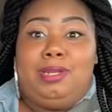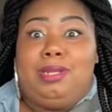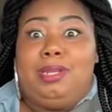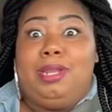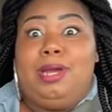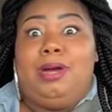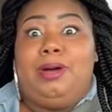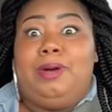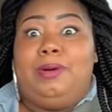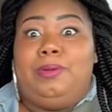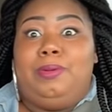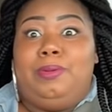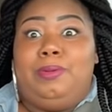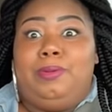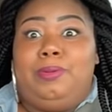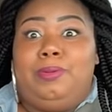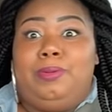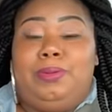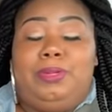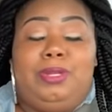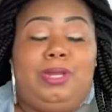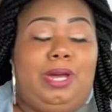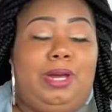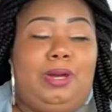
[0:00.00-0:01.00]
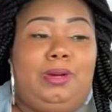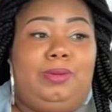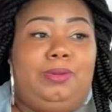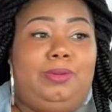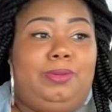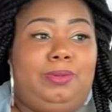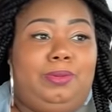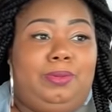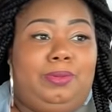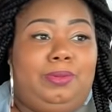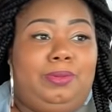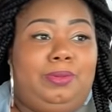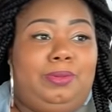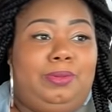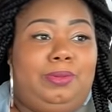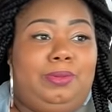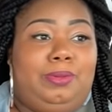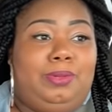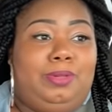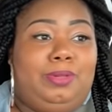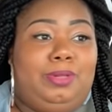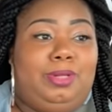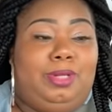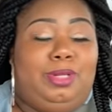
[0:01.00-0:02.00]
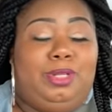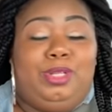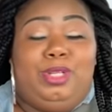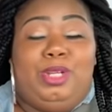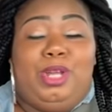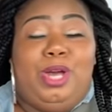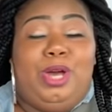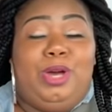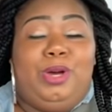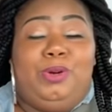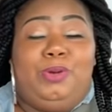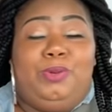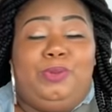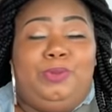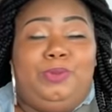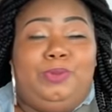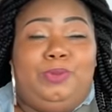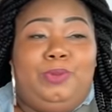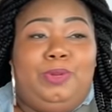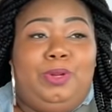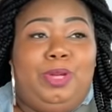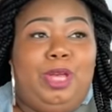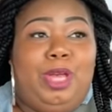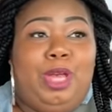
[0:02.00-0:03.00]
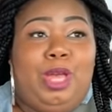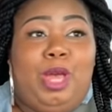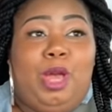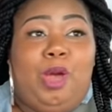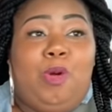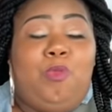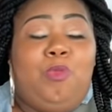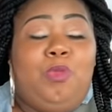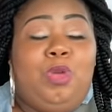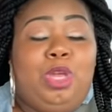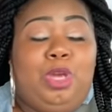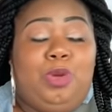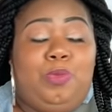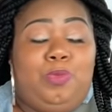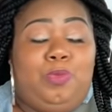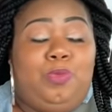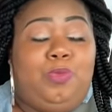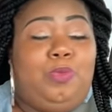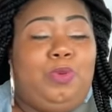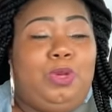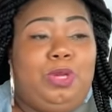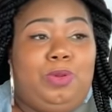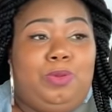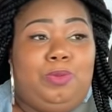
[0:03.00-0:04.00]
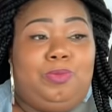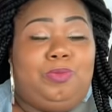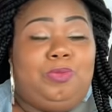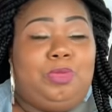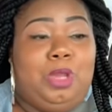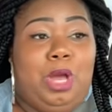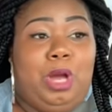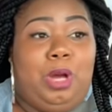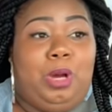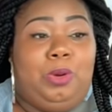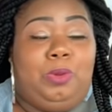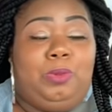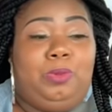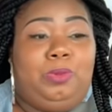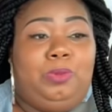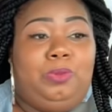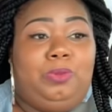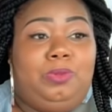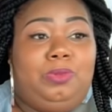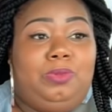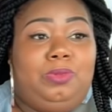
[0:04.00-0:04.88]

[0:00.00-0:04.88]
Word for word: Uh, no, cook. no. That's what we do. We no. for the kids too. We we no.